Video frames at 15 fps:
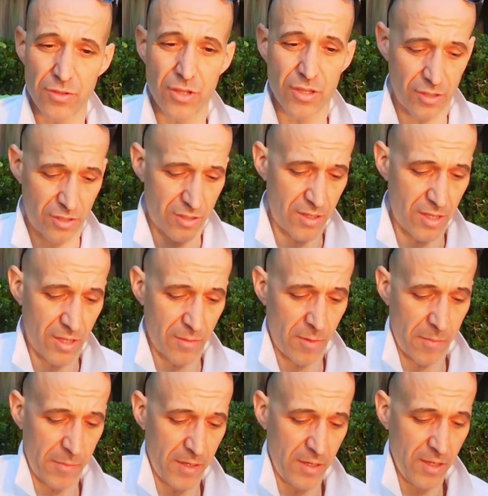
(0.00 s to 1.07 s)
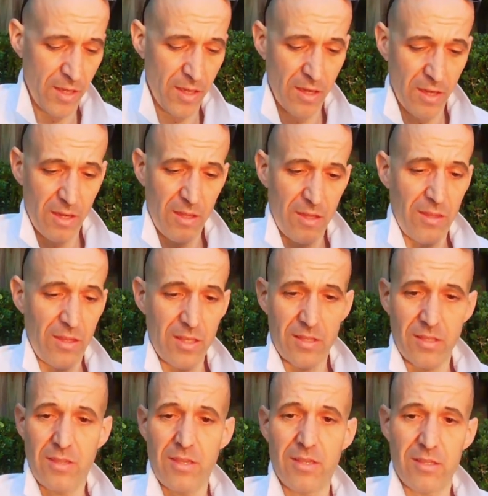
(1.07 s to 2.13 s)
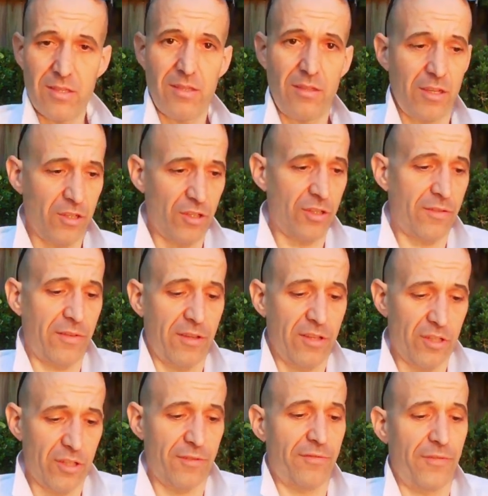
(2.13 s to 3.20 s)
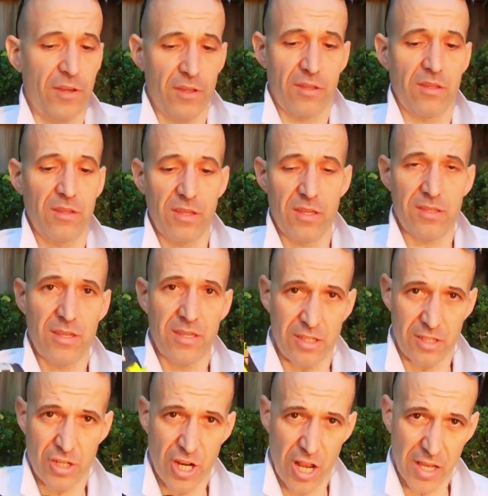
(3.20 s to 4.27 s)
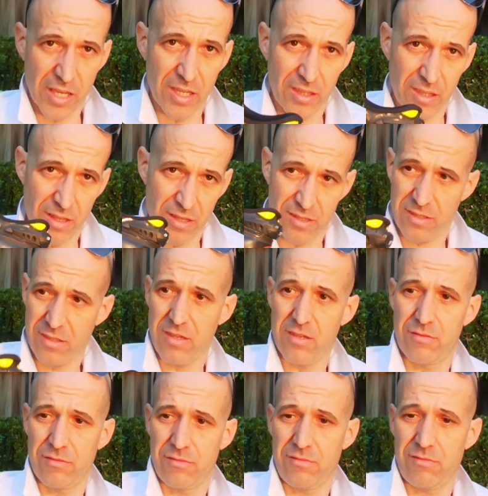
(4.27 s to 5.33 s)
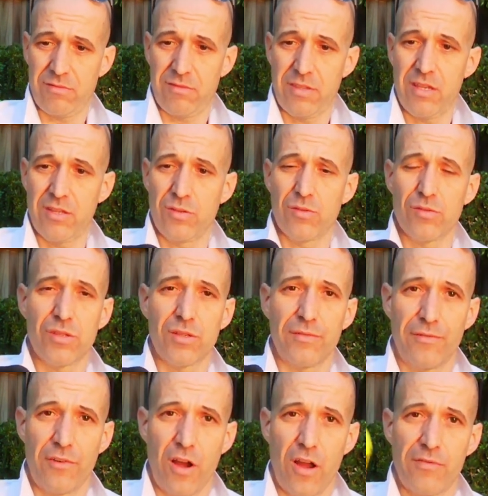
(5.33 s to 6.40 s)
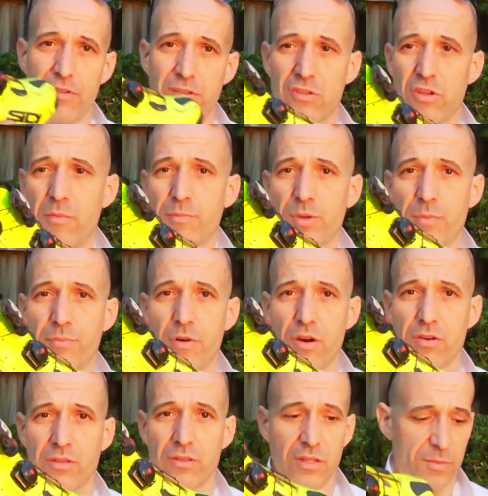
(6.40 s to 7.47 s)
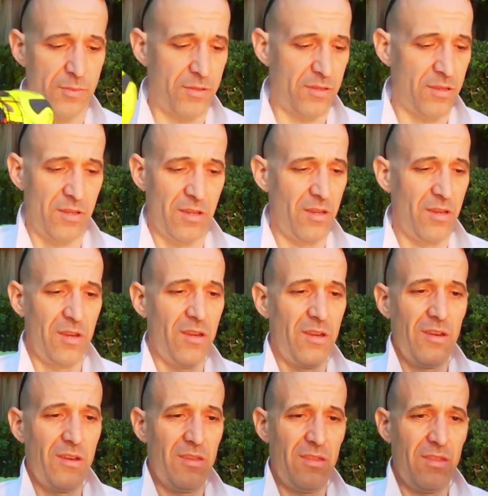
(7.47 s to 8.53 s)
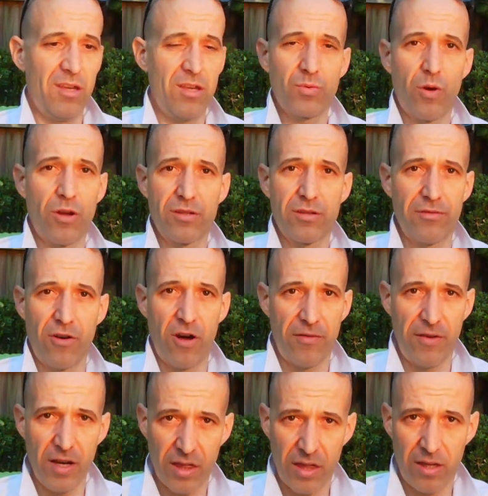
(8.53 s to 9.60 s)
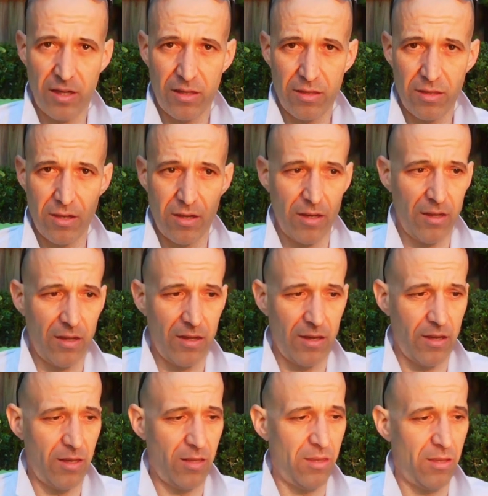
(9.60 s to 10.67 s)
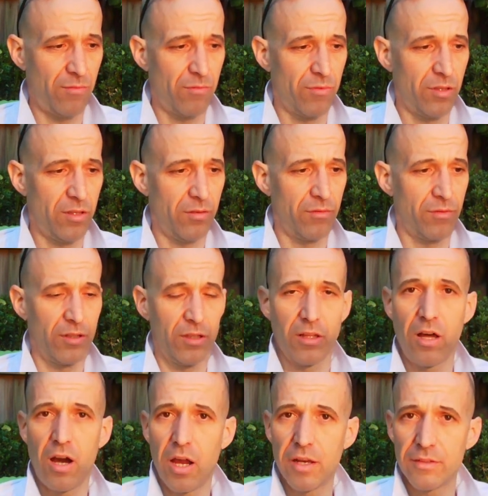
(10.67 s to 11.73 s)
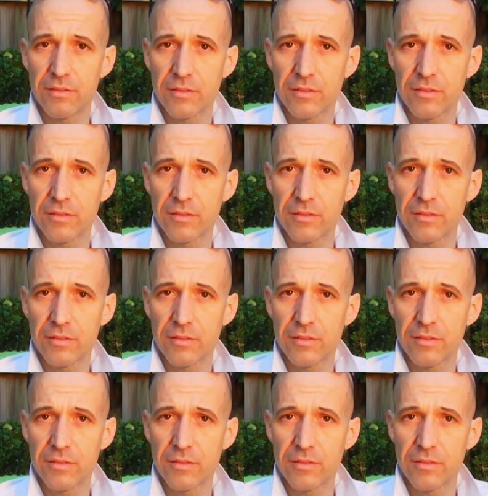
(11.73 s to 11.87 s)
You can see them. I mean, these you can just feel it. These are chunky. These will survive the zombie apocalypse. These won't survive anything. They're really light.